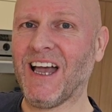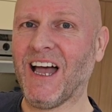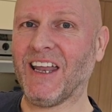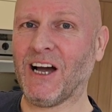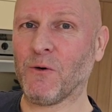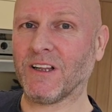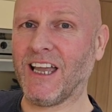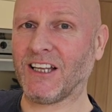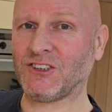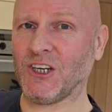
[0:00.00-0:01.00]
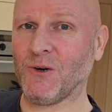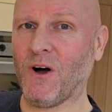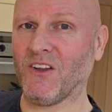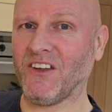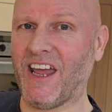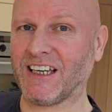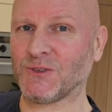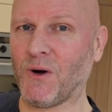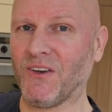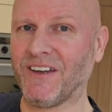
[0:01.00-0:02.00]
and I will catch you on the next
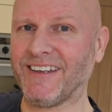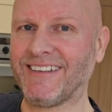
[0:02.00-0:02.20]
one.